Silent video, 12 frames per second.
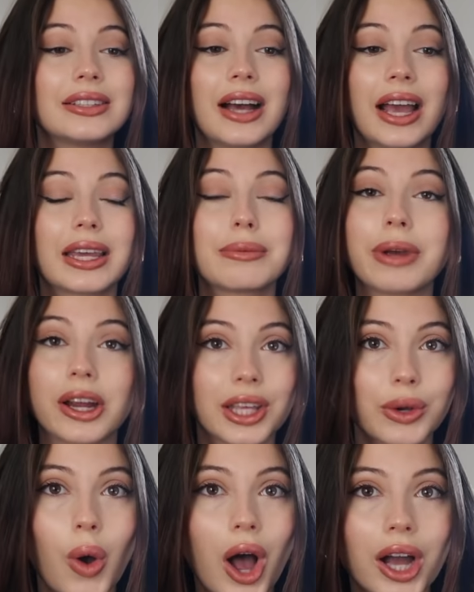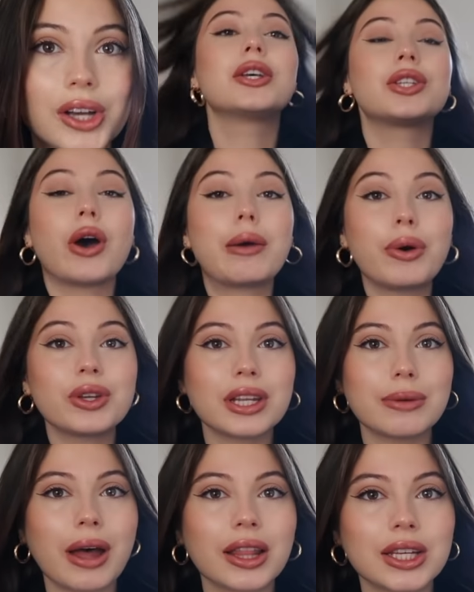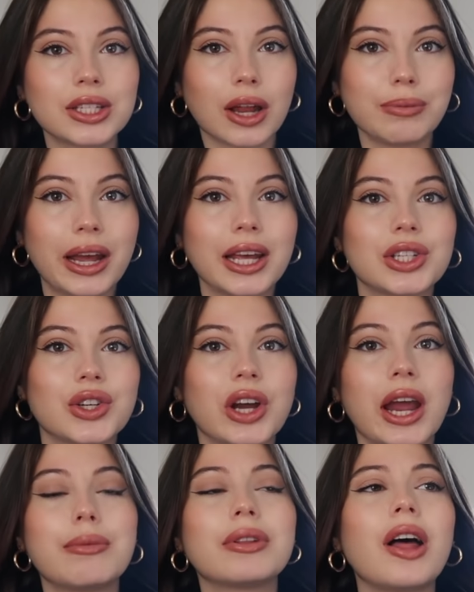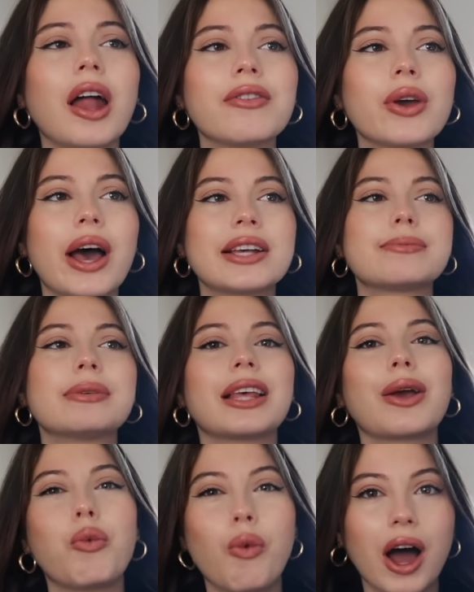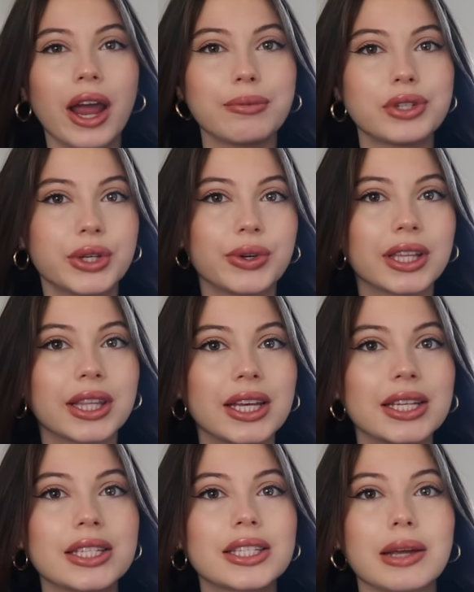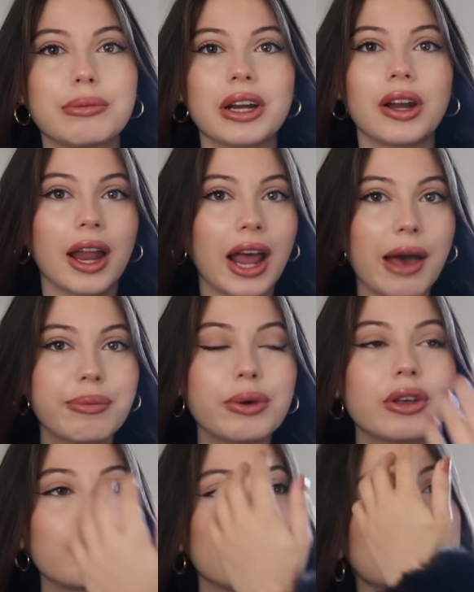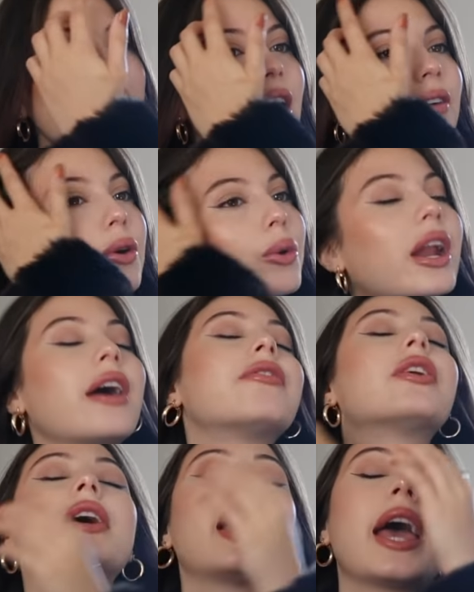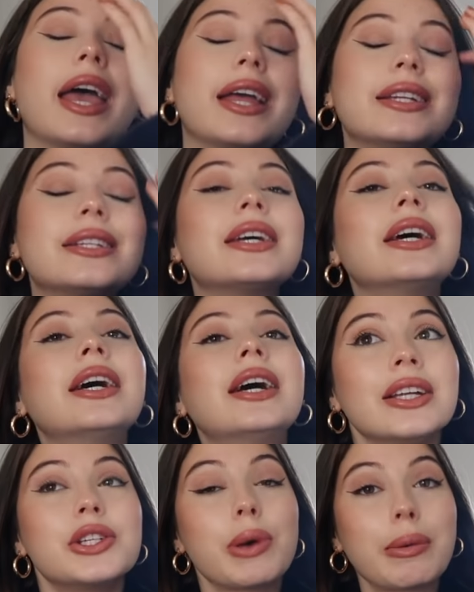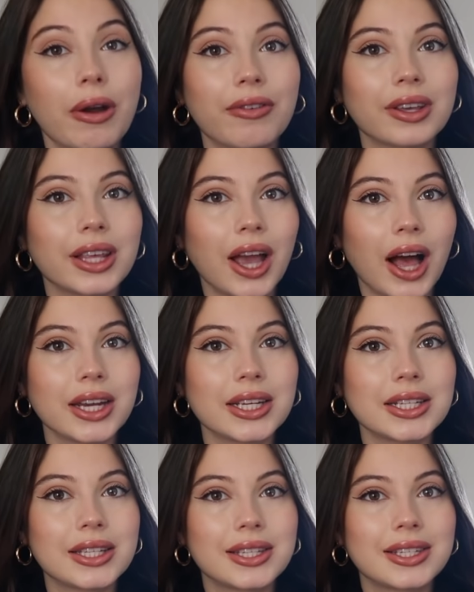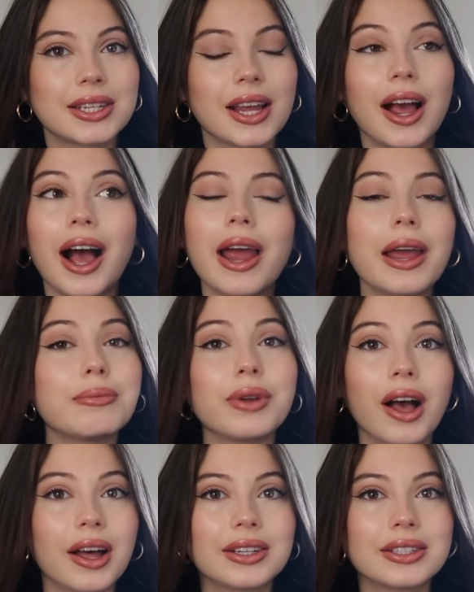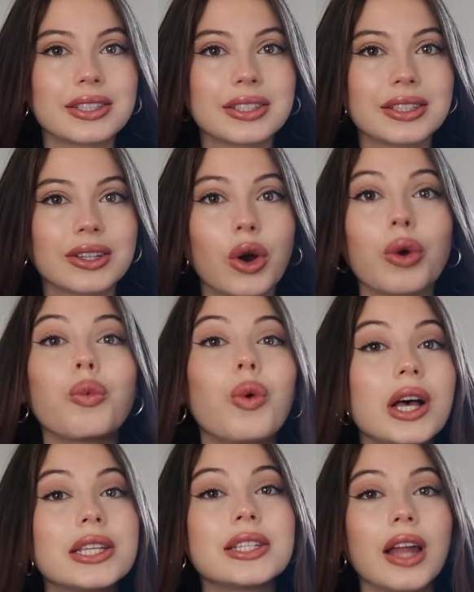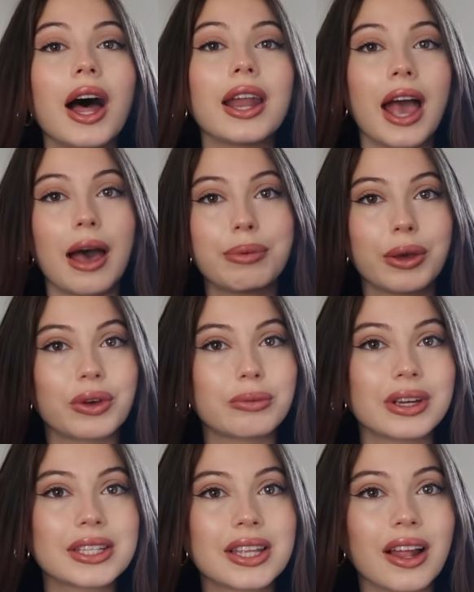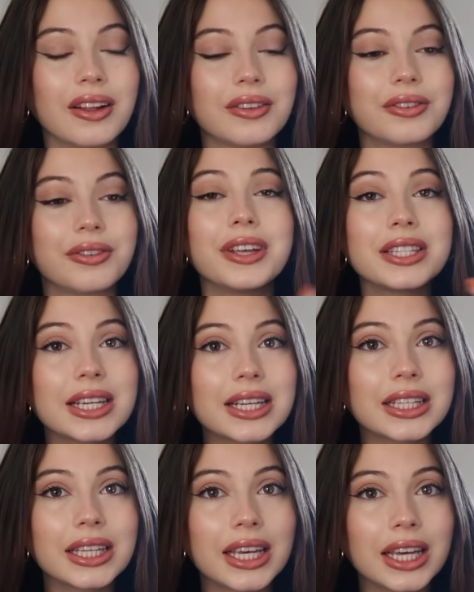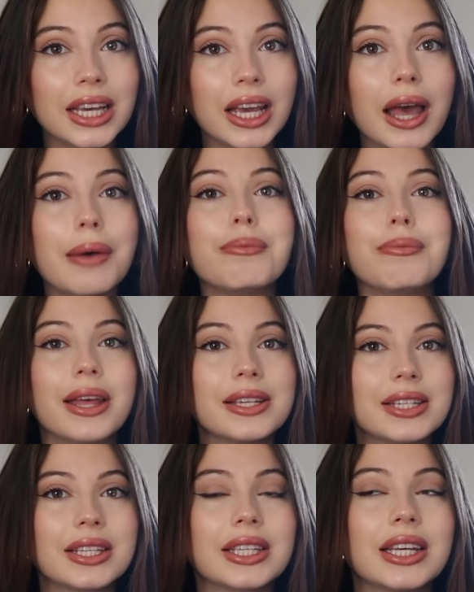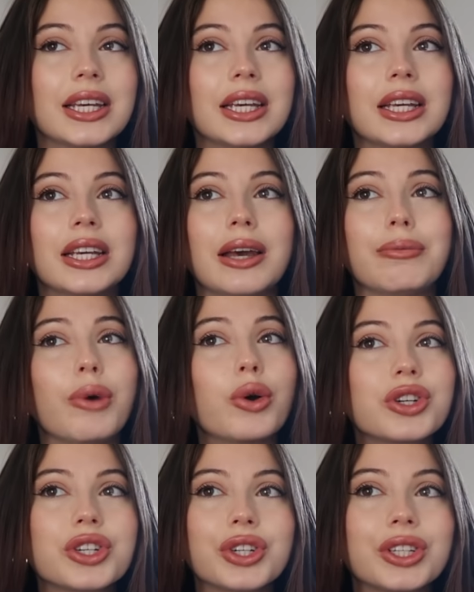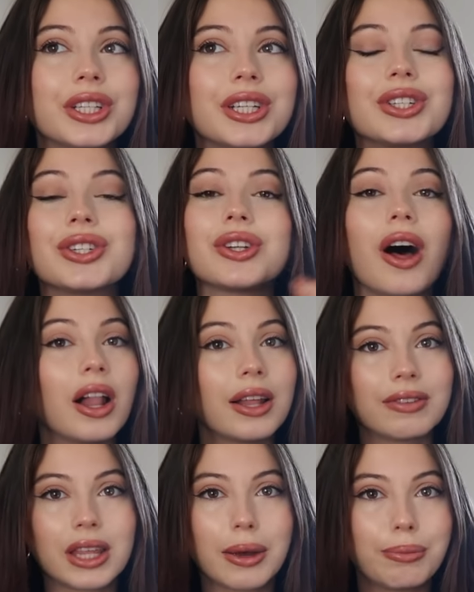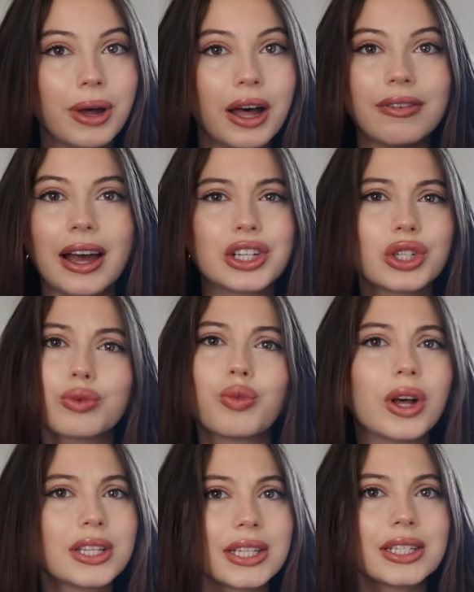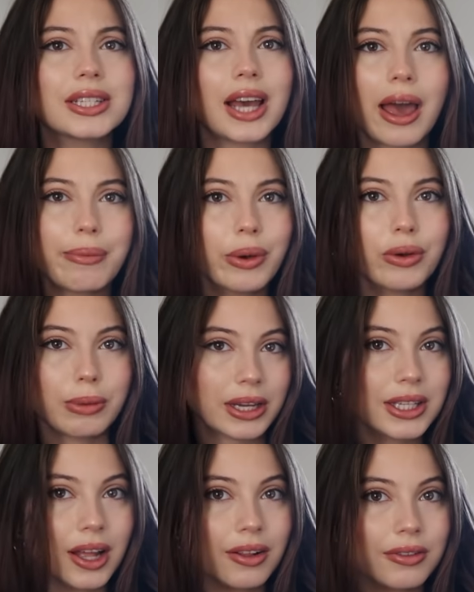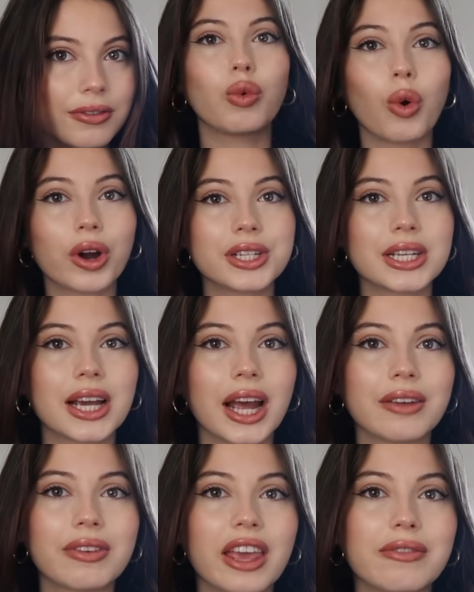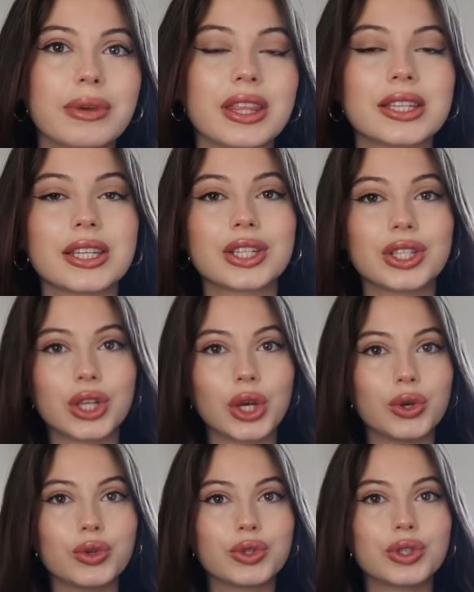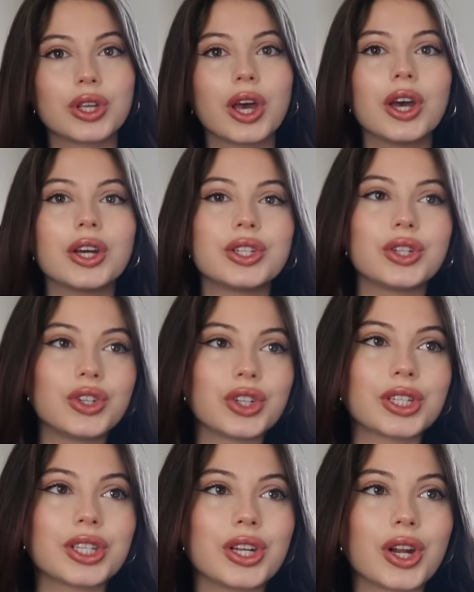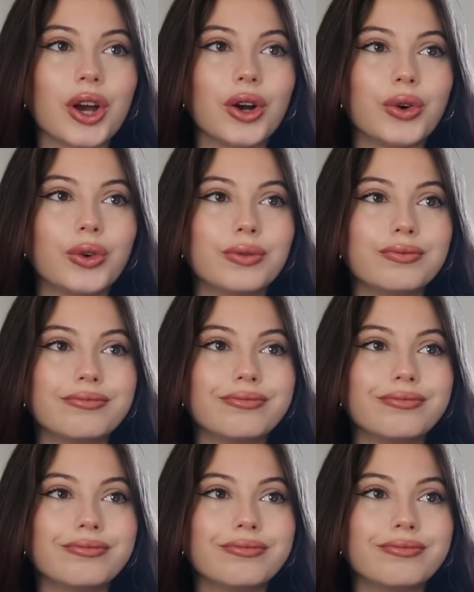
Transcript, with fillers: I can barely walk. So I posted about this on my Instagram. A lot of you asked me like why I'm doing this. Am I not happy with myself or whatever? And to be perfectly honest, I am not or was not happy with myself physically, mentally, emotionally, just all of the above. I just wasn't happy with myself. Quarantine kind of gave me this excuse to just, you know,